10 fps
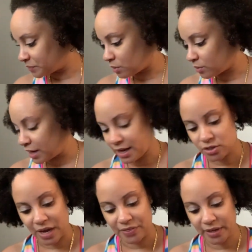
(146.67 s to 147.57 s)
Okay,
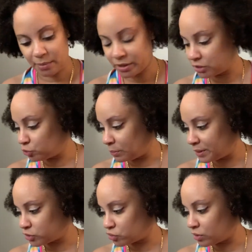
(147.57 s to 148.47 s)
so I think I'm going to do a
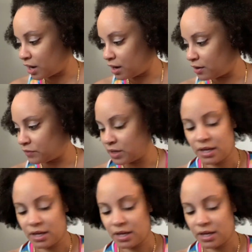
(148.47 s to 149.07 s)
mixture of